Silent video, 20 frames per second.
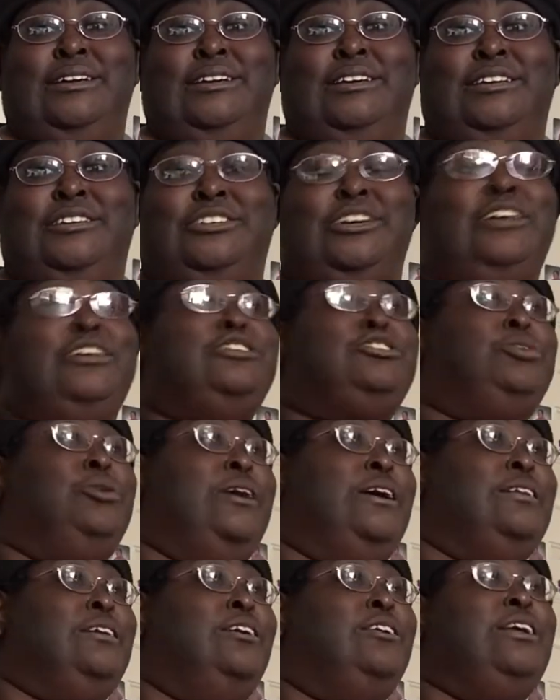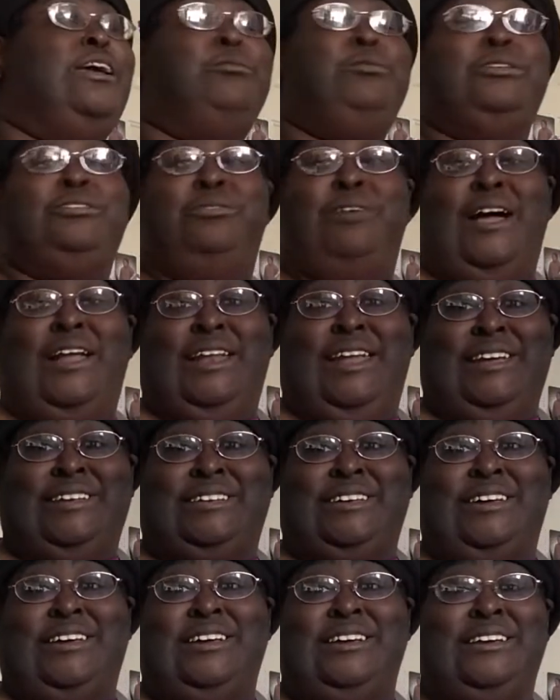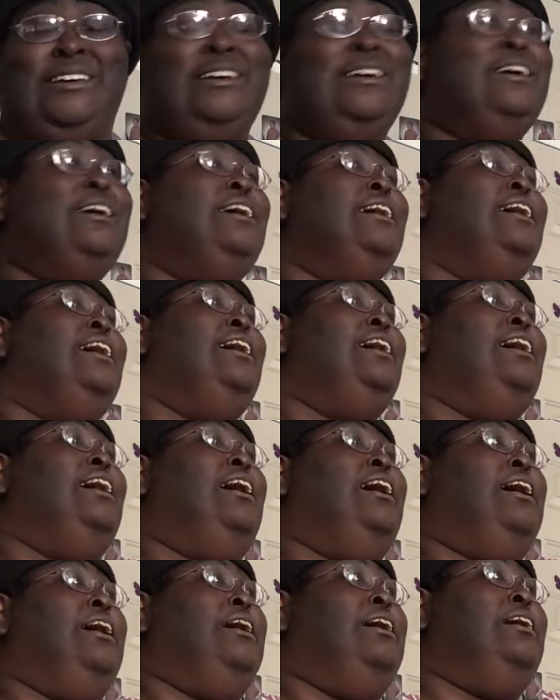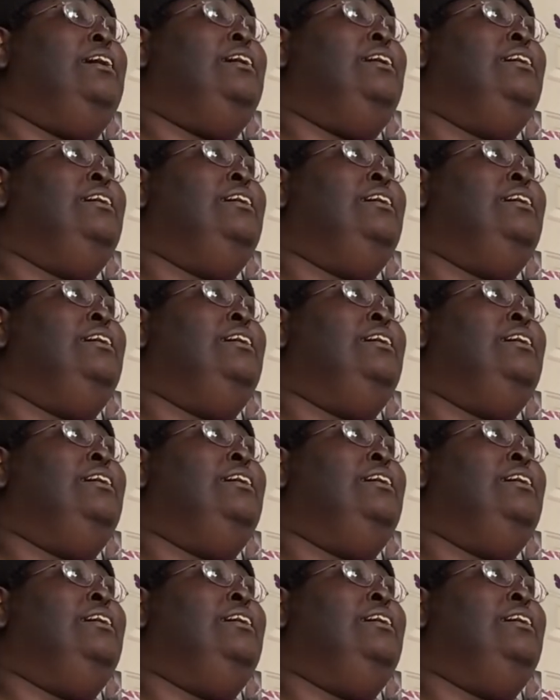She had a twin. Her name is Violetta, uh,